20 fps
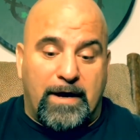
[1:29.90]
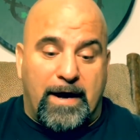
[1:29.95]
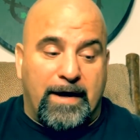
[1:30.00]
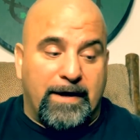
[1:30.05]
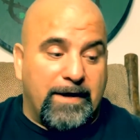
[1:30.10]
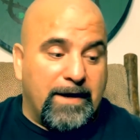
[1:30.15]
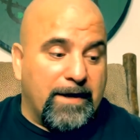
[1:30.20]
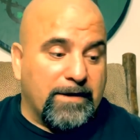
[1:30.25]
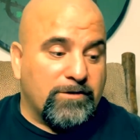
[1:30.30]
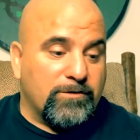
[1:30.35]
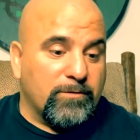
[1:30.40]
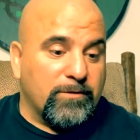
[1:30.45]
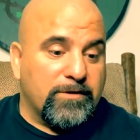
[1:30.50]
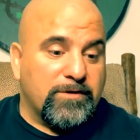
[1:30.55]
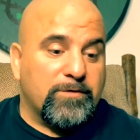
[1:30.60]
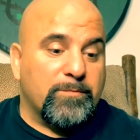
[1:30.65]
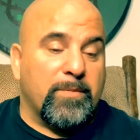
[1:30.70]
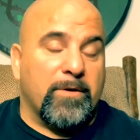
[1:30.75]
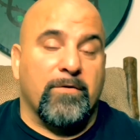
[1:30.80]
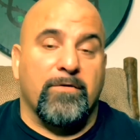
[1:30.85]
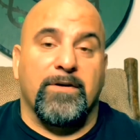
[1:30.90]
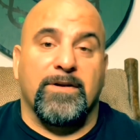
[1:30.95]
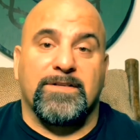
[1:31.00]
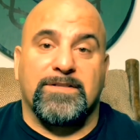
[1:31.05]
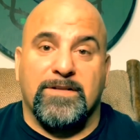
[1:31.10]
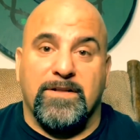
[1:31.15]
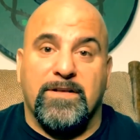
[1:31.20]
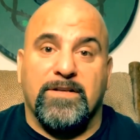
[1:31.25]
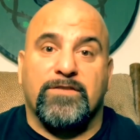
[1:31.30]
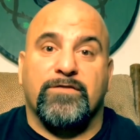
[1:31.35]
I got to experience
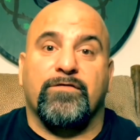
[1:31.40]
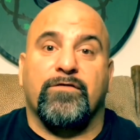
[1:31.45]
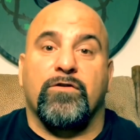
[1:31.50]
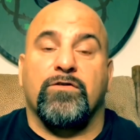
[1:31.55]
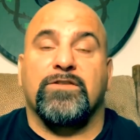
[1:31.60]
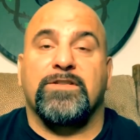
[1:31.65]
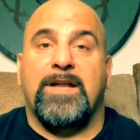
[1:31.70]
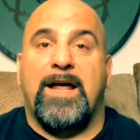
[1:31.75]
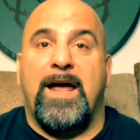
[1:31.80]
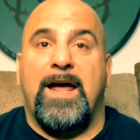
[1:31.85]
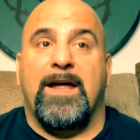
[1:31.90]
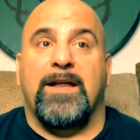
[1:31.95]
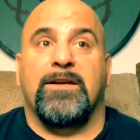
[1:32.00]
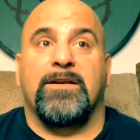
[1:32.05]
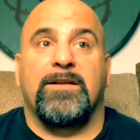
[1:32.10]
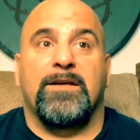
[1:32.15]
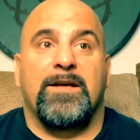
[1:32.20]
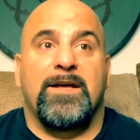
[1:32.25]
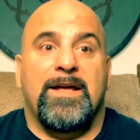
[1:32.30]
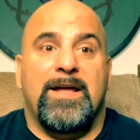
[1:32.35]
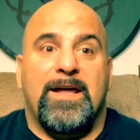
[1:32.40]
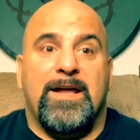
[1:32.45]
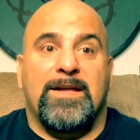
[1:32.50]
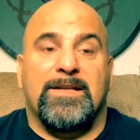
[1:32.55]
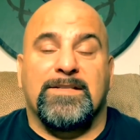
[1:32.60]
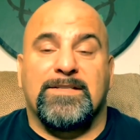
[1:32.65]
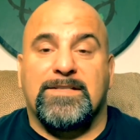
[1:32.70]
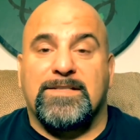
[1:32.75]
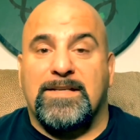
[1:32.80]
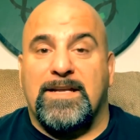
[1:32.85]
this firsthand
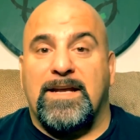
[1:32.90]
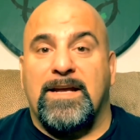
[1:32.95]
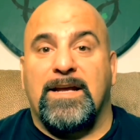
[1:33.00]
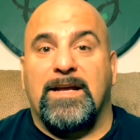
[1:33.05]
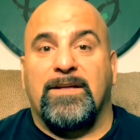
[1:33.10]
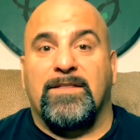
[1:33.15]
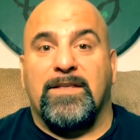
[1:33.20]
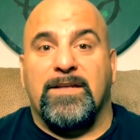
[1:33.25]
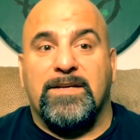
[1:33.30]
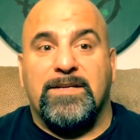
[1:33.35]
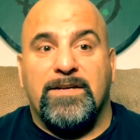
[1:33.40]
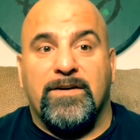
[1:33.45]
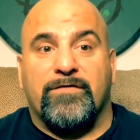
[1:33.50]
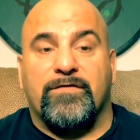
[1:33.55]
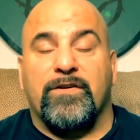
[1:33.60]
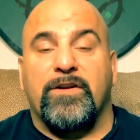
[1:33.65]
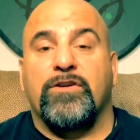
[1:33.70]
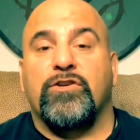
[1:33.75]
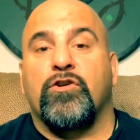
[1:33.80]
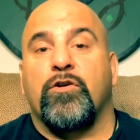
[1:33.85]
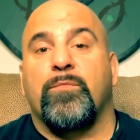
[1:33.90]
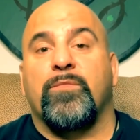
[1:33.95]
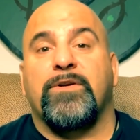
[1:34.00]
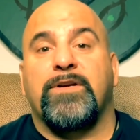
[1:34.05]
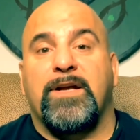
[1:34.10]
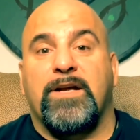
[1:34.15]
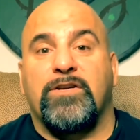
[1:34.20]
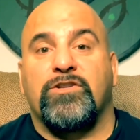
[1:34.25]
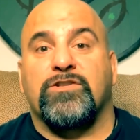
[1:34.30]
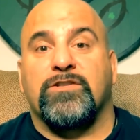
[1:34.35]
in seeing the different
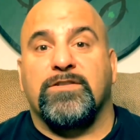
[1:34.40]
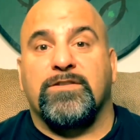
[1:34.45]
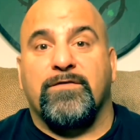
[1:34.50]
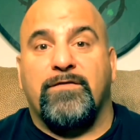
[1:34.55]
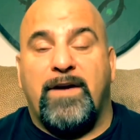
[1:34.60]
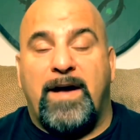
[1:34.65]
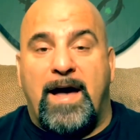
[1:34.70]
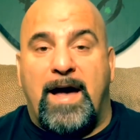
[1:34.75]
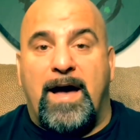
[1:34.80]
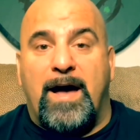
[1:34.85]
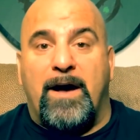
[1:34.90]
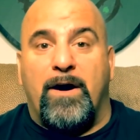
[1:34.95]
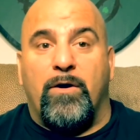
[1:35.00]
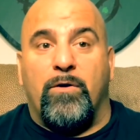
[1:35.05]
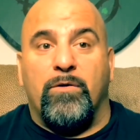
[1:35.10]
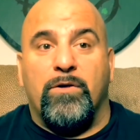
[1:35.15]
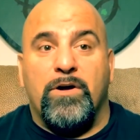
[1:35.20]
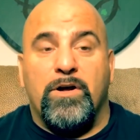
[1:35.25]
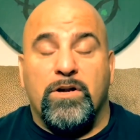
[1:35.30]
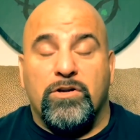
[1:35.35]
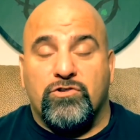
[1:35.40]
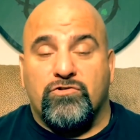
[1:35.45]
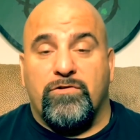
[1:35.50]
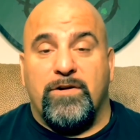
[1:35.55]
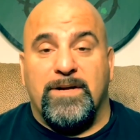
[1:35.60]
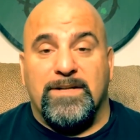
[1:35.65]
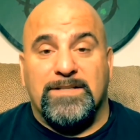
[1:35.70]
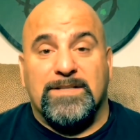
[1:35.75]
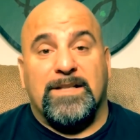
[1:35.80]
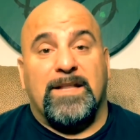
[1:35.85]
interpretations of how
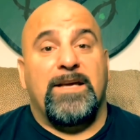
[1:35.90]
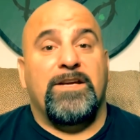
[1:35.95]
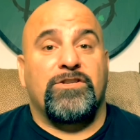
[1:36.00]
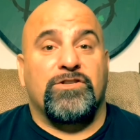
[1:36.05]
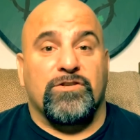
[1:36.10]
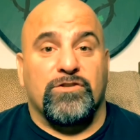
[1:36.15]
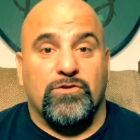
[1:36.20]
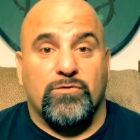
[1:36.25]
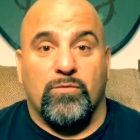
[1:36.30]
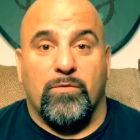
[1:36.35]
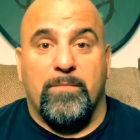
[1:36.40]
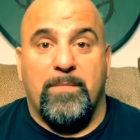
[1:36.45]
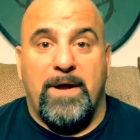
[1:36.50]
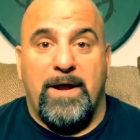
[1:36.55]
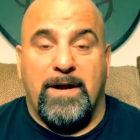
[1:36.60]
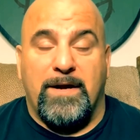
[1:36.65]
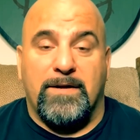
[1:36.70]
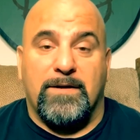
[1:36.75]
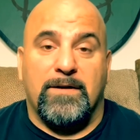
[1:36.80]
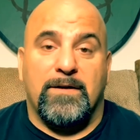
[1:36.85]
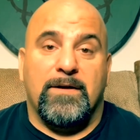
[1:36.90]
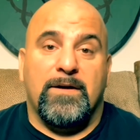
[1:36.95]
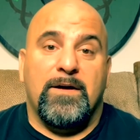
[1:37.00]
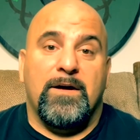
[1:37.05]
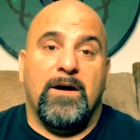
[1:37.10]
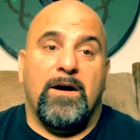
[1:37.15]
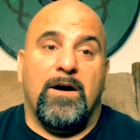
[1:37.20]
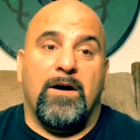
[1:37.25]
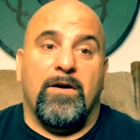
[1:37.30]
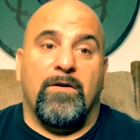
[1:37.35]
translations were made
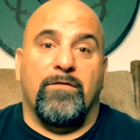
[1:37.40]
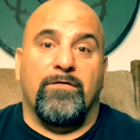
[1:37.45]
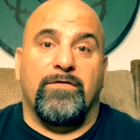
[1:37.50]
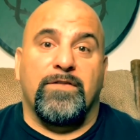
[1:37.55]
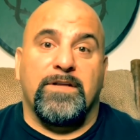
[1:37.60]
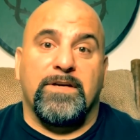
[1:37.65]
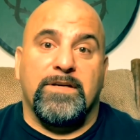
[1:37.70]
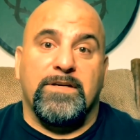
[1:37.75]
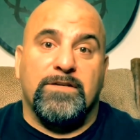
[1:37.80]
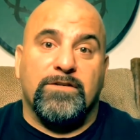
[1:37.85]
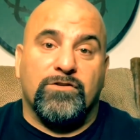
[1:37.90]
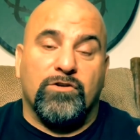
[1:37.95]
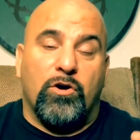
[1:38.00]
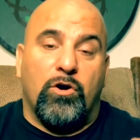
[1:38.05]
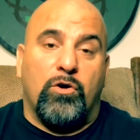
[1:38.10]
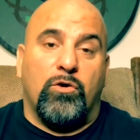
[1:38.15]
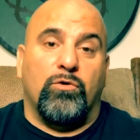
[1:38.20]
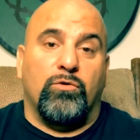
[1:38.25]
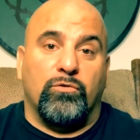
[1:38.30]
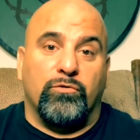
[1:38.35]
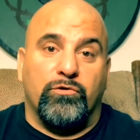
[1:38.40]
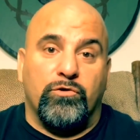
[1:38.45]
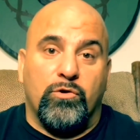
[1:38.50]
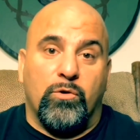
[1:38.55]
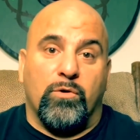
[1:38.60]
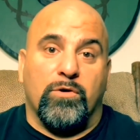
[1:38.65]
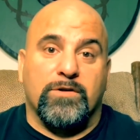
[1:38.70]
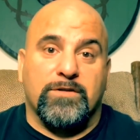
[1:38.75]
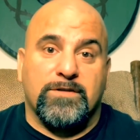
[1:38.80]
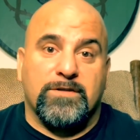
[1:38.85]
of these Old
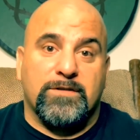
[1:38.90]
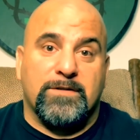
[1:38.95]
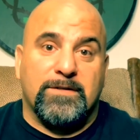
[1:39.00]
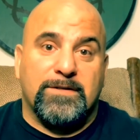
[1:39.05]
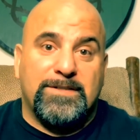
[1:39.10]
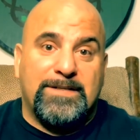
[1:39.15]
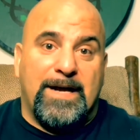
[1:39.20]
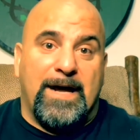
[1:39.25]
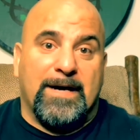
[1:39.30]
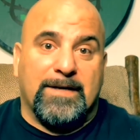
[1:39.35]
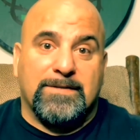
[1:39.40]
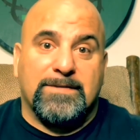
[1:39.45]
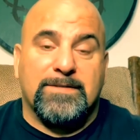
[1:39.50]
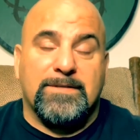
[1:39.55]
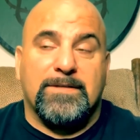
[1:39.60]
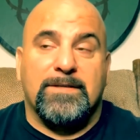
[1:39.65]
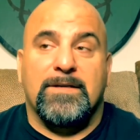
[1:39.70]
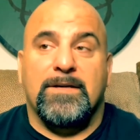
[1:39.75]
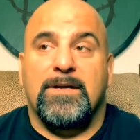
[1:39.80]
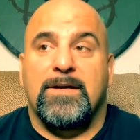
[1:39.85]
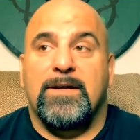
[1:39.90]
Norse texts,